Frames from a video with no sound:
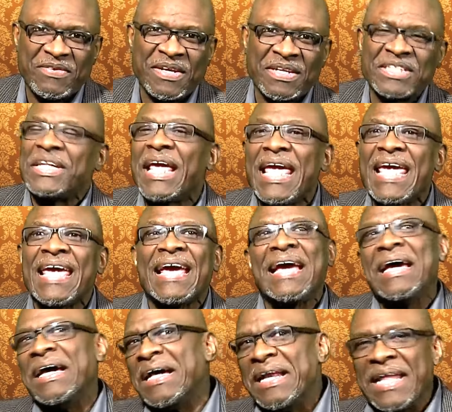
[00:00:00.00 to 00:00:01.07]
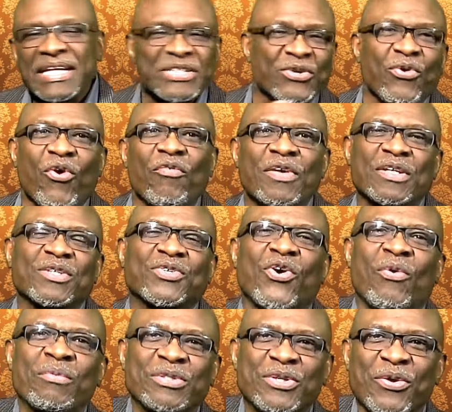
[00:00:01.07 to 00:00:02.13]
And they say, hey, let's go over to
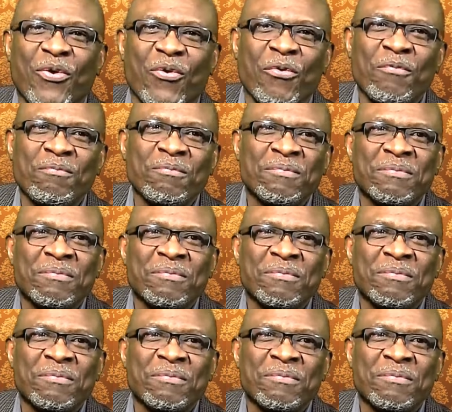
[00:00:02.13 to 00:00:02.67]
Tom's home